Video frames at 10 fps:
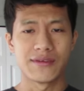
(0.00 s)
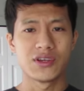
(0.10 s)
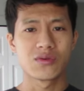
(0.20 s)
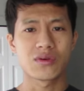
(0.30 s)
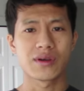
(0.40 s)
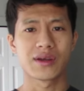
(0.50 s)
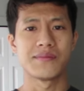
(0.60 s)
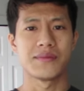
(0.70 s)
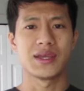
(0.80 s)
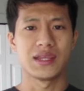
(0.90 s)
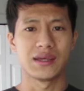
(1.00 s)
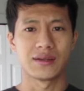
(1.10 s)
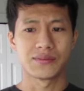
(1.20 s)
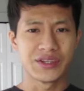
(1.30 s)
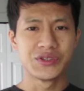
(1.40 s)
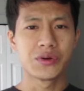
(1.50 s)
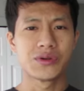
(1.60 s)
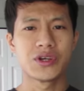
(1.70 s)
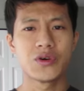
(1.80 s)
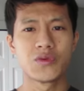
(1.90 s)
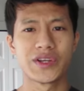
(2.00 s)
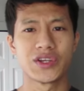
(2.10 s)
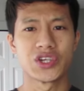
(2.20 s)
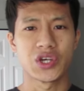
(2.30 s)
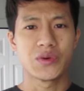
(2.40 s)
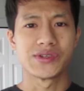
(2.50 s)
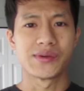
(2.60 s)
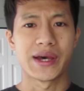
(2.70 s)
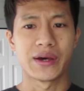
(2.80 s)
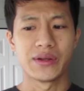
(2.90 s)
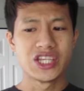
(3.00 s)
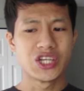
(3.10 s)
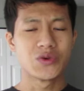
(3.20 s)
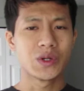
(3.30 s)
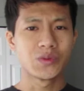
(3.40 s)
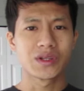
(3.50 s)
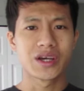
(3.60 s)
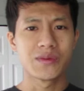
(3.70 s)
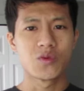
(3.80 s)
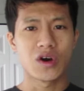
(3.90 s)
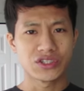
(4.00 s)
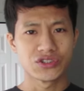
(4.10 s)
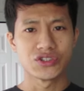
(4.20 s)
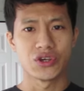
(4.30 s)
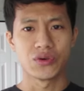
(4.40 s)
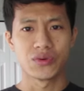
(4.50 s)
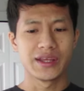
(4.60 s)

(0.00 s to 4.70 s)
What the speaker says: If you are a comedian and you don't know what your show is about, no one will come watch you.